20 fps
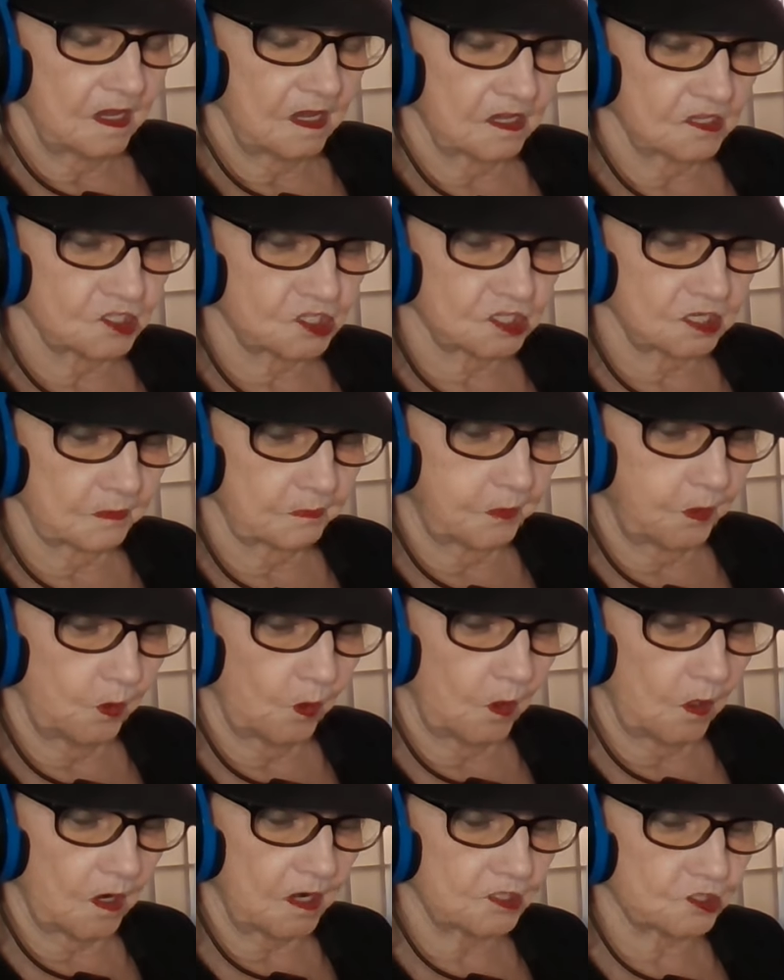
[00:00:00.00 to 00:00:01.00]
a
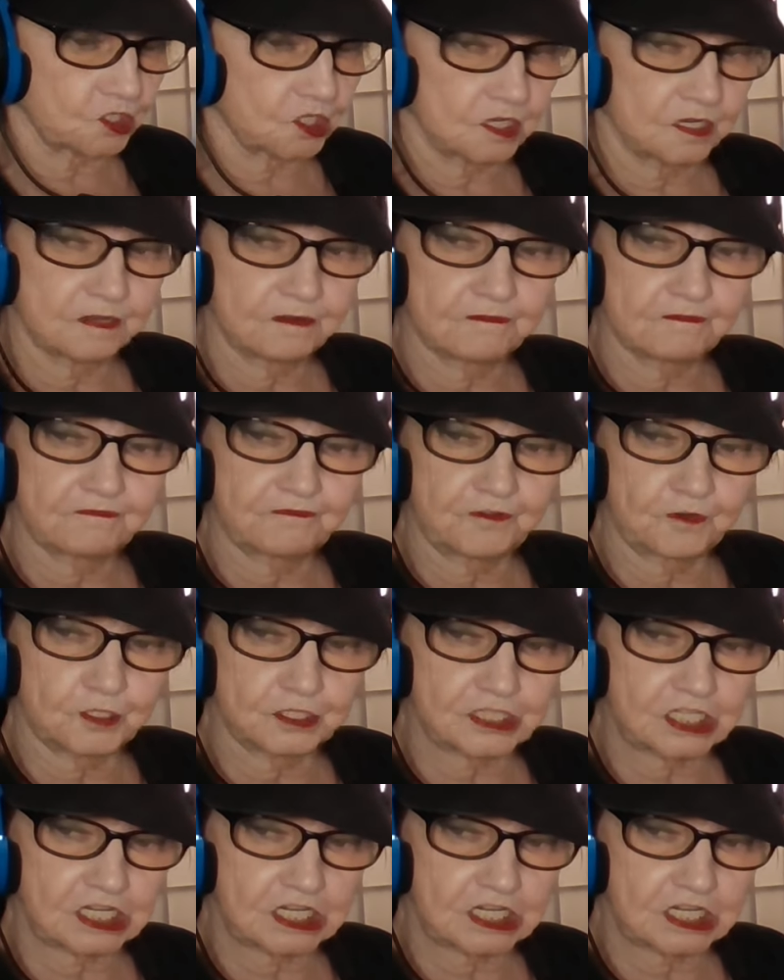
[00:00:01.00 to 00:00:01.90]
support for